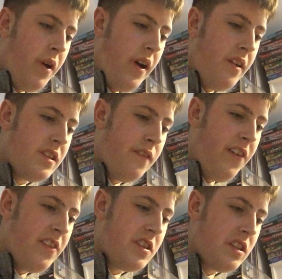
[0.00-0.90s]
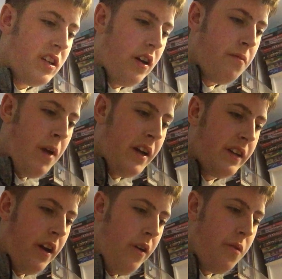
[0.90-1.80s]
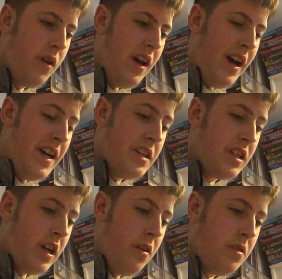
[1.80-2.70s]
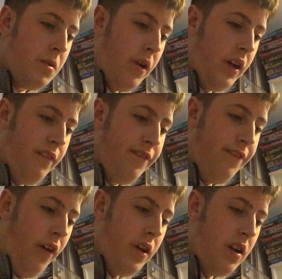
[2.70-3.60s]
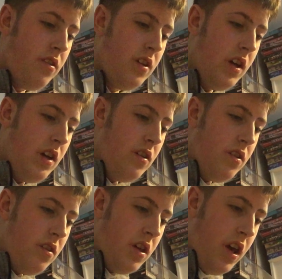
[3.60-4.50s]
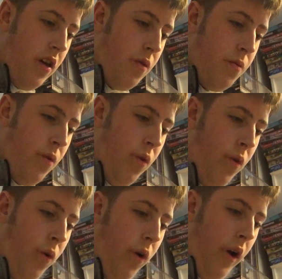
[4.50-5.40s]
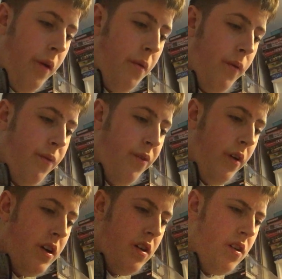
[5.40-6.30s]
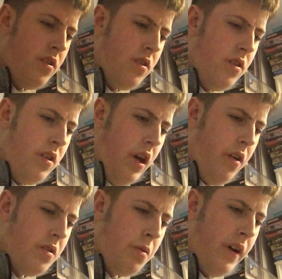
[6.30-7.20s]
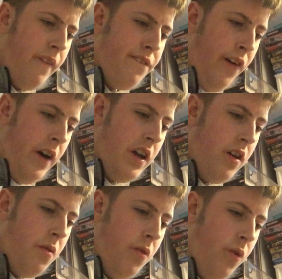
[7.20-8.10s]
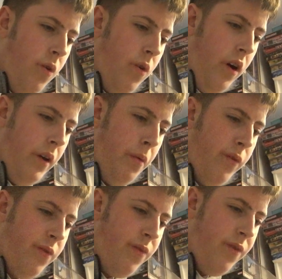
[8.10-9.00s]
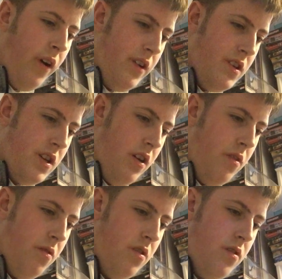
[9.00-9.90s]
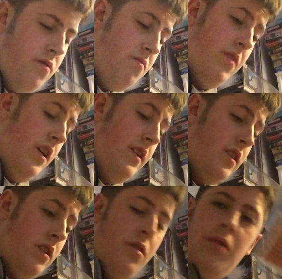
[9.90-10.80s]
words. Advance to Manco HQ so I can fight you, or I will fight you. So I can fight you, or I will fight you. Don't know